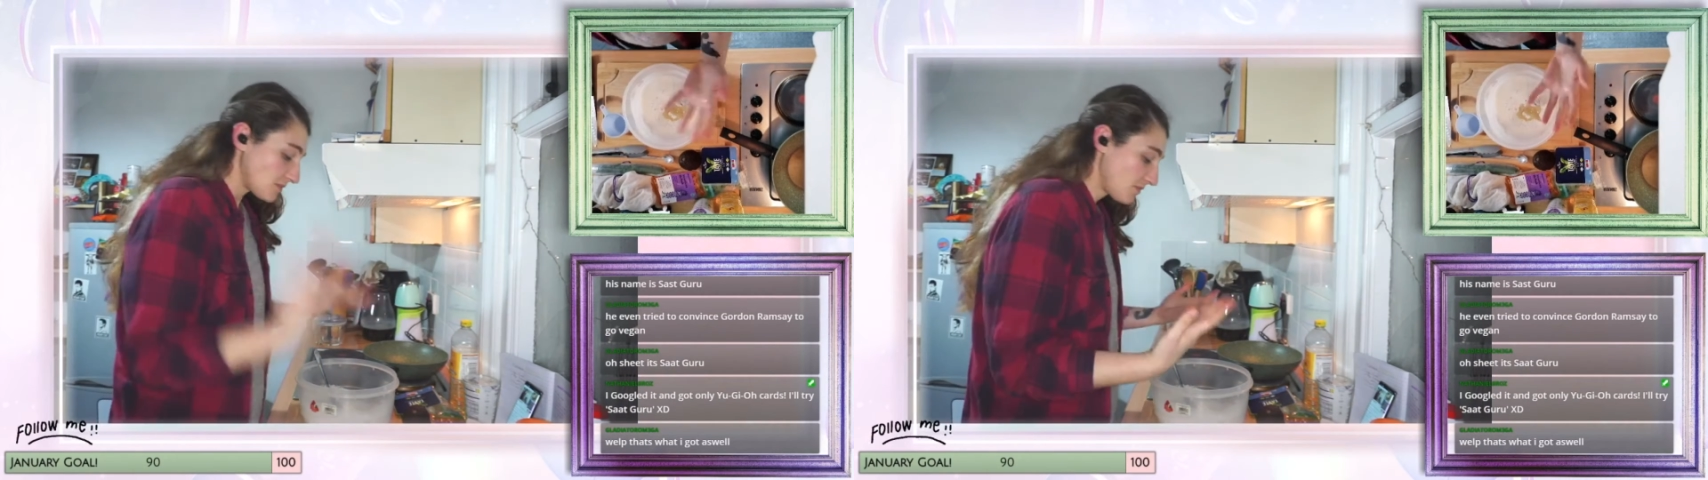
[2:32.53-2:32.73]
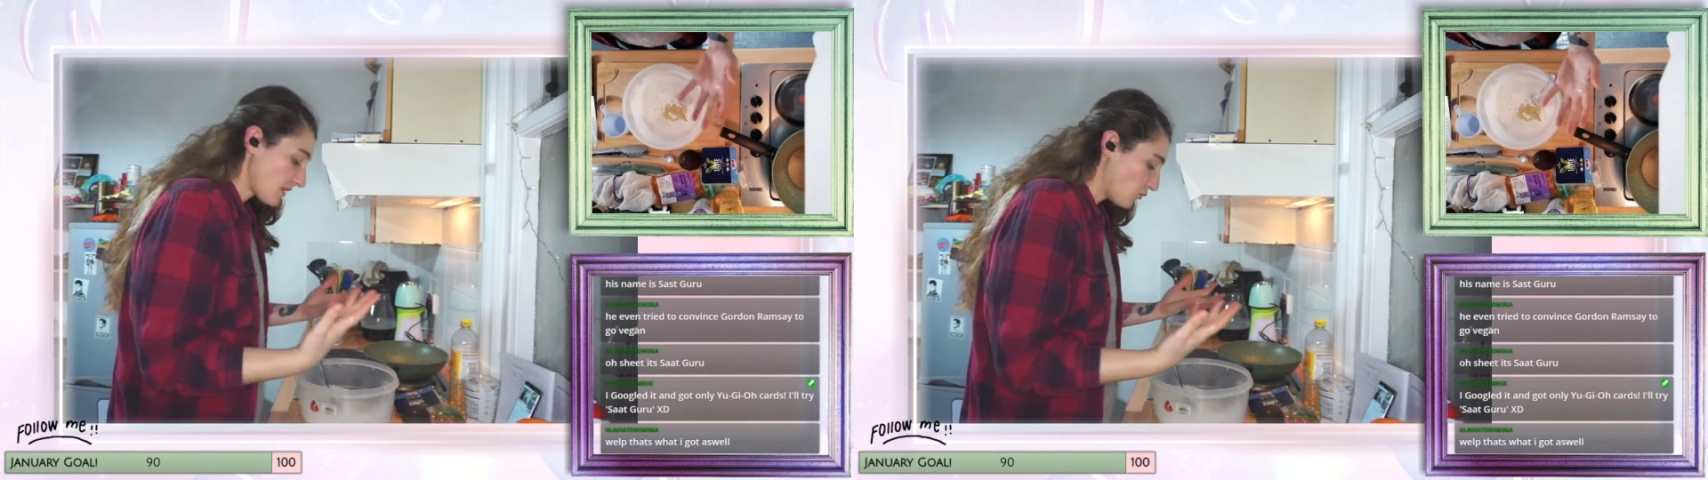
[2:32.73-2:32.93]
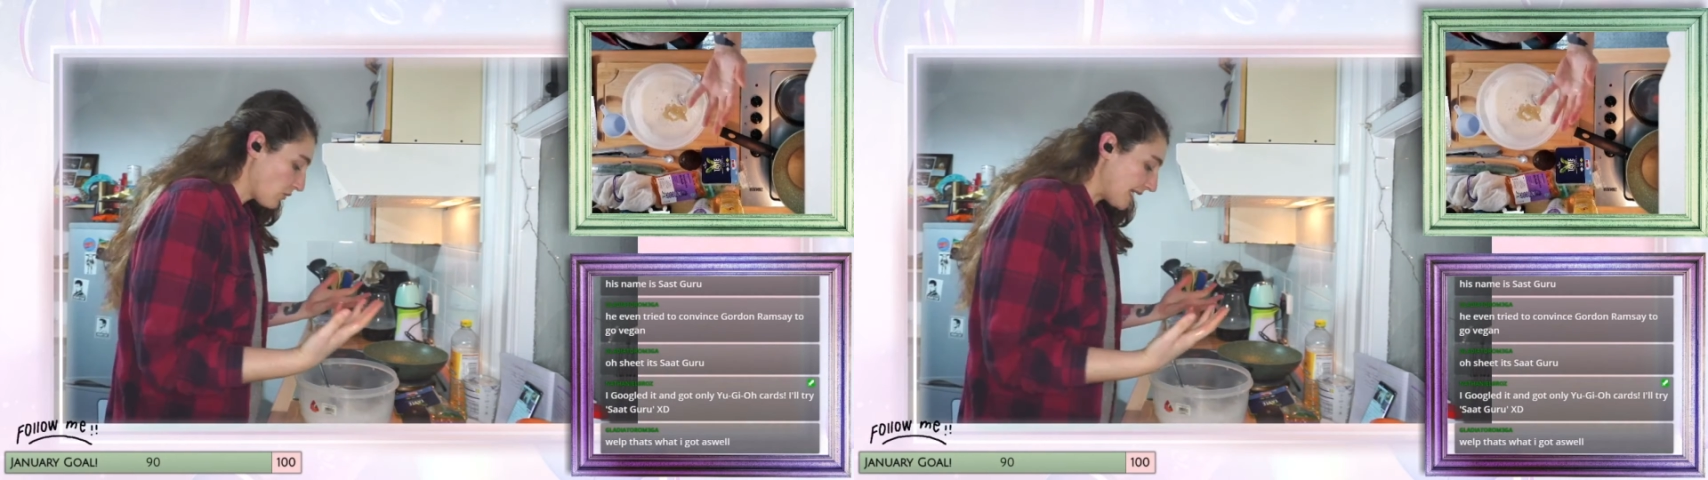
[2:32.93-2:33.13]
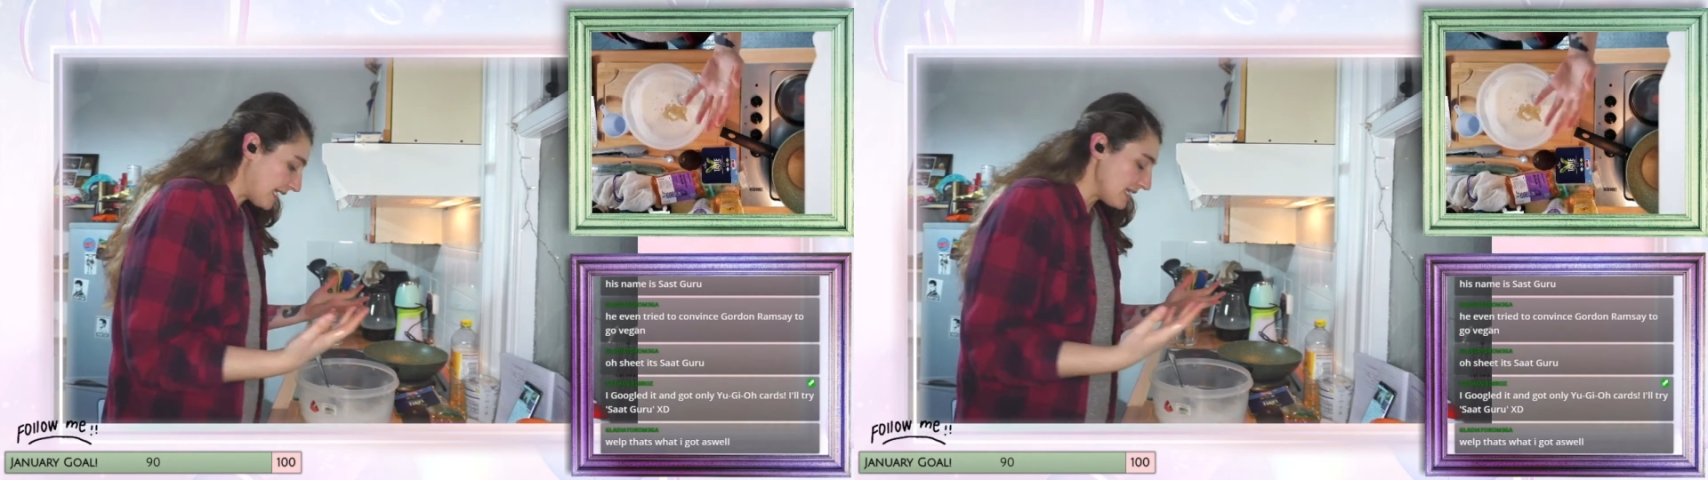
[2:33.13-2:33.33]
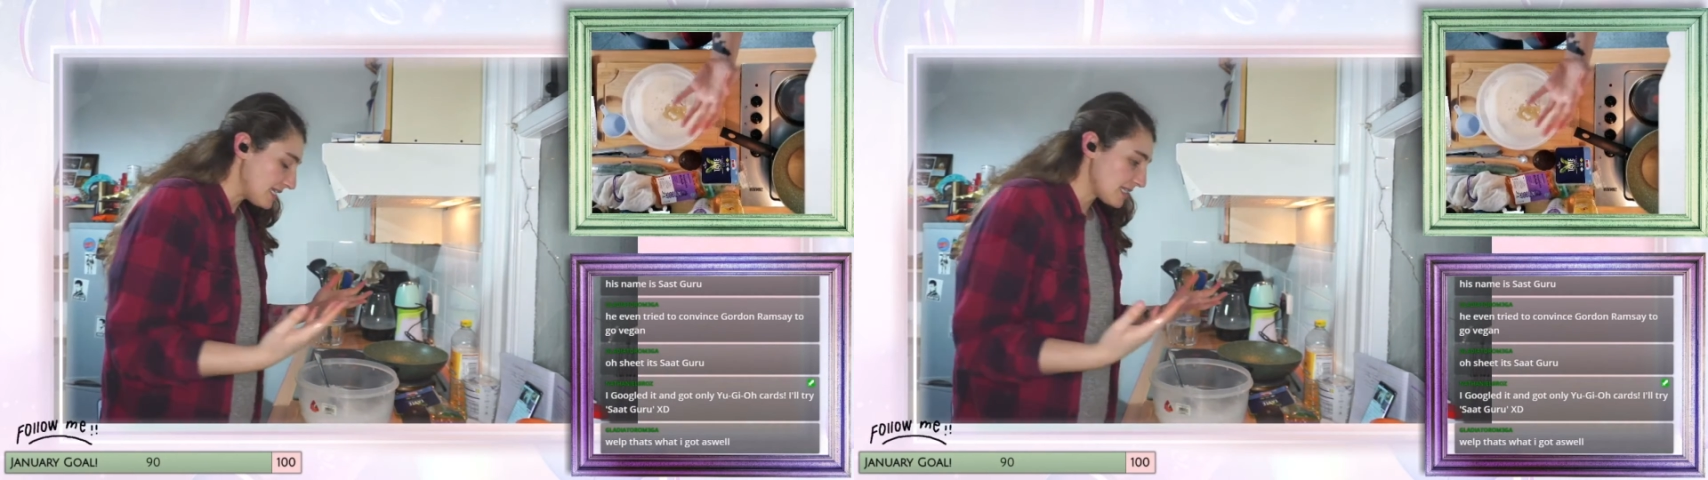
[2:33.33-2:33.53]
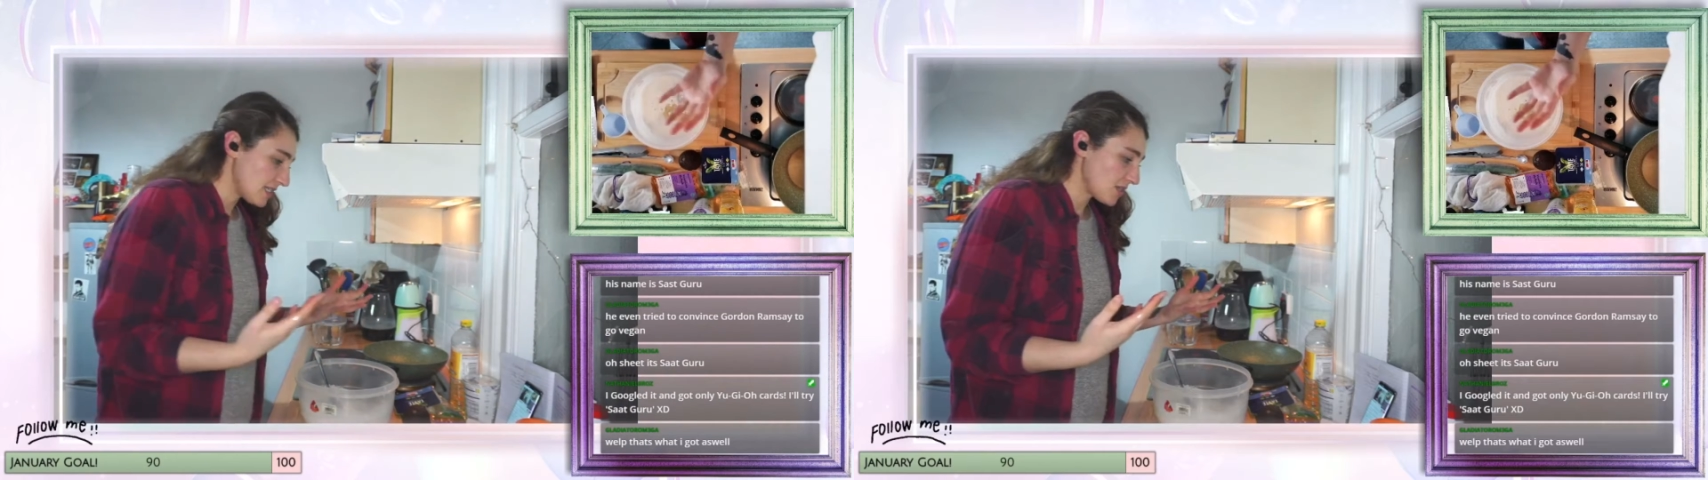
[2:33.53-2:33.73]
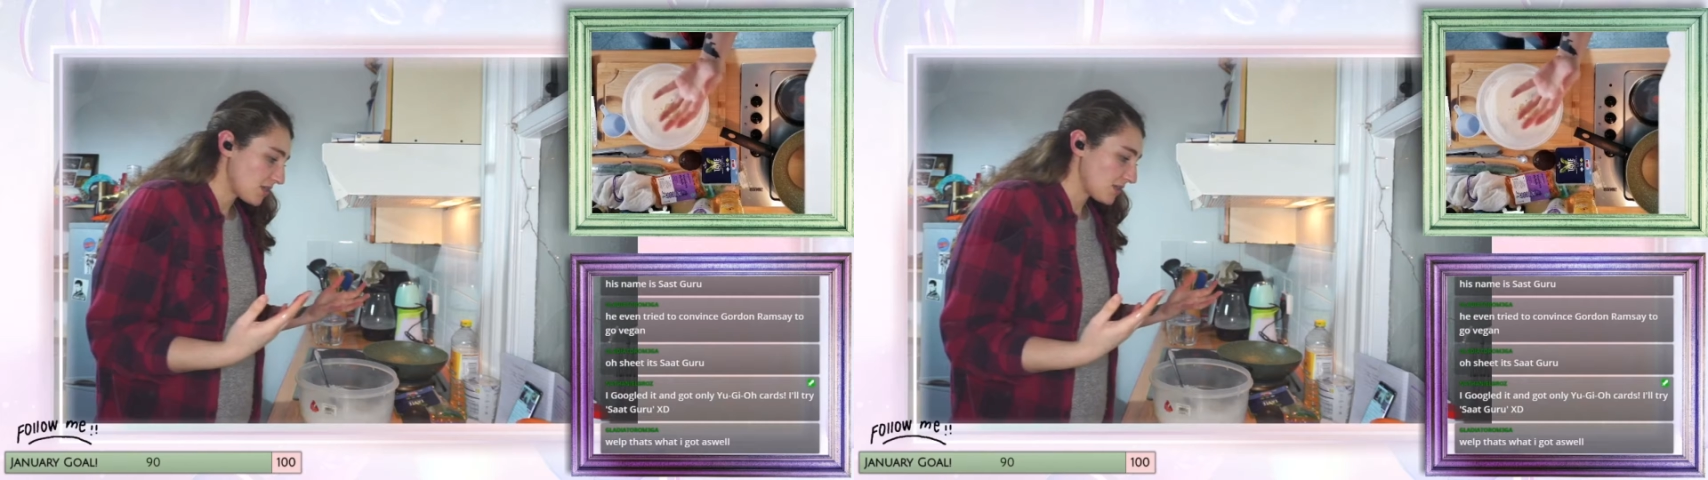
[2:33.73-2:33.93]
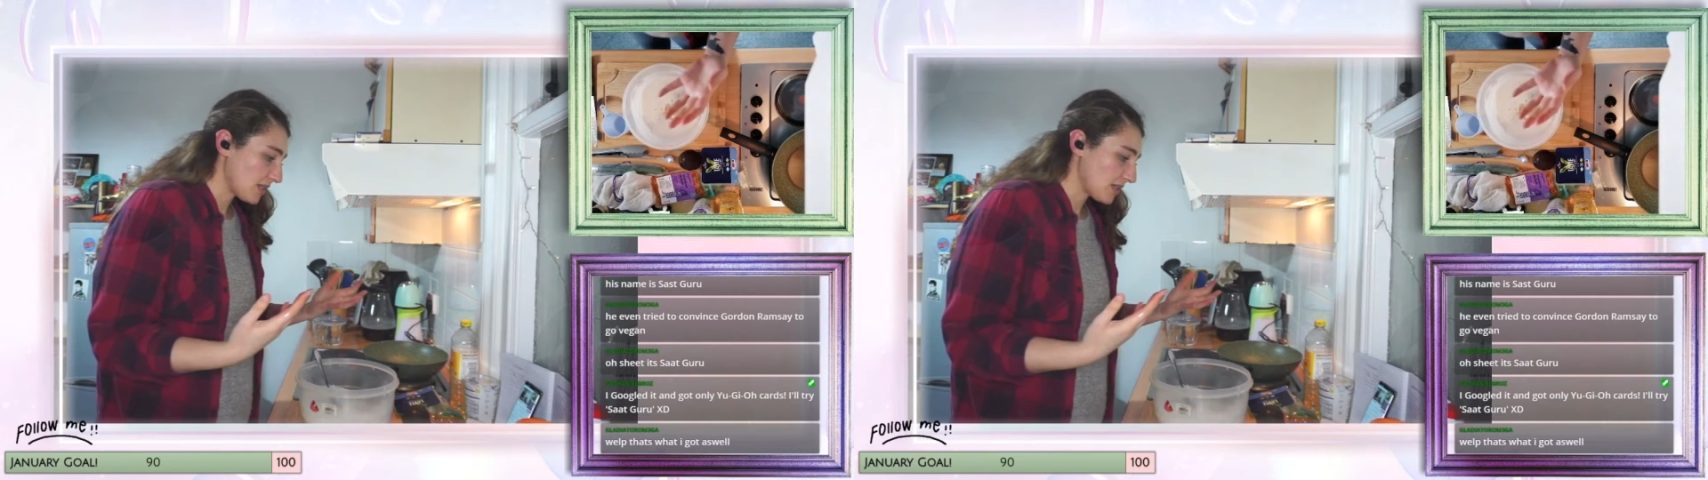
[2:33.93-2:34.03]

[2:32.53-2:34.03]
Really easy to